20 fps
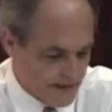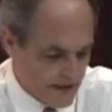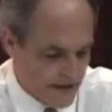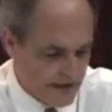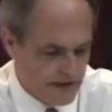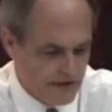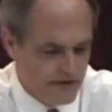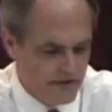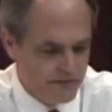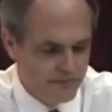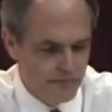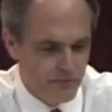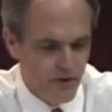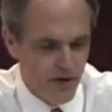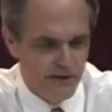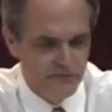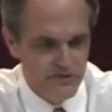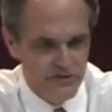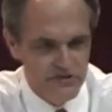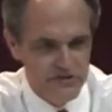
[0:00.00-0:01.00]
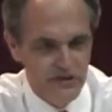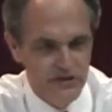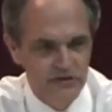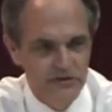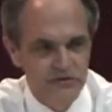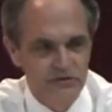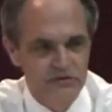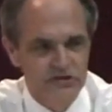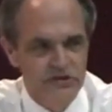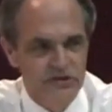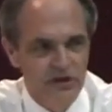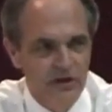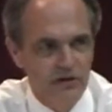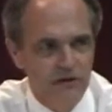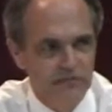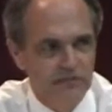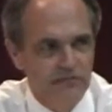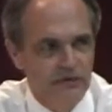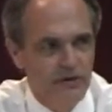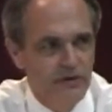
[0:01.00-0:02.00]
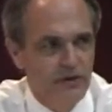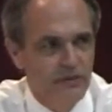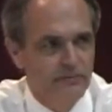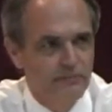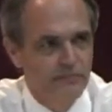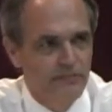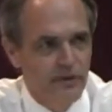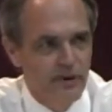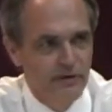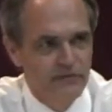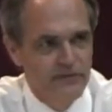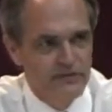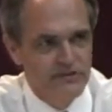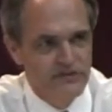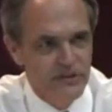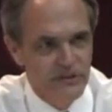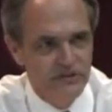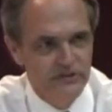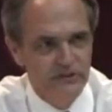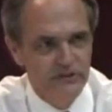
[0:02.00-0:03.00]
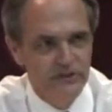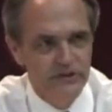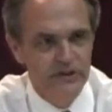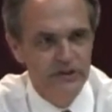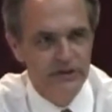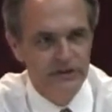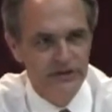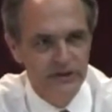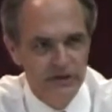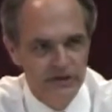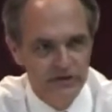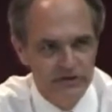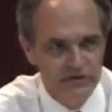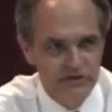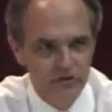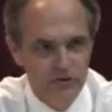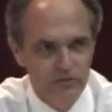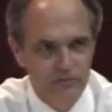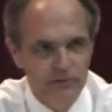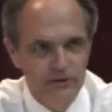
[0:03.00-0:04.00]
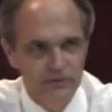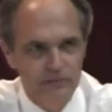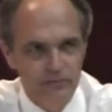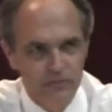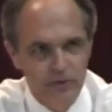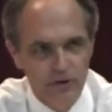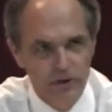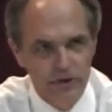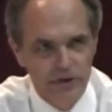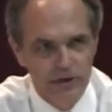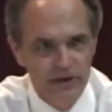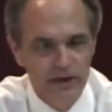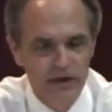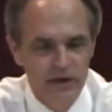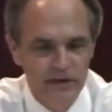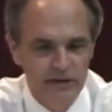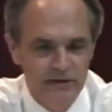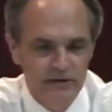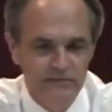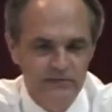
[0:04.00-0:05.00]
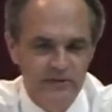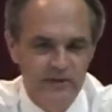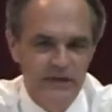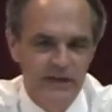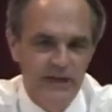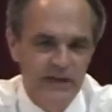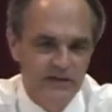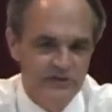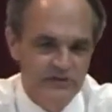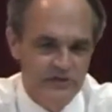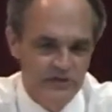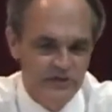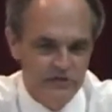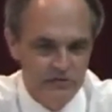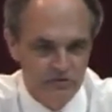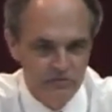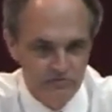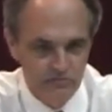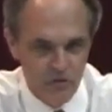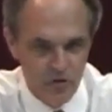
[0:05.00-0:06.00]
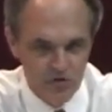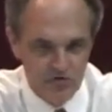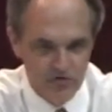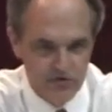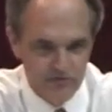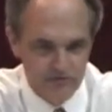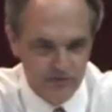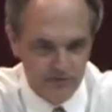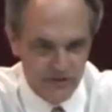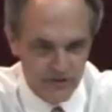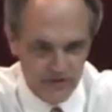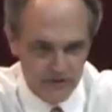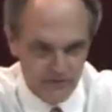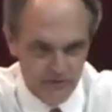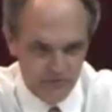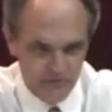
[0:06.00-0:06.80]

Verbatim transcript: And in the private sector itself, uh, the private sector in the end is going to be the party that finances most of the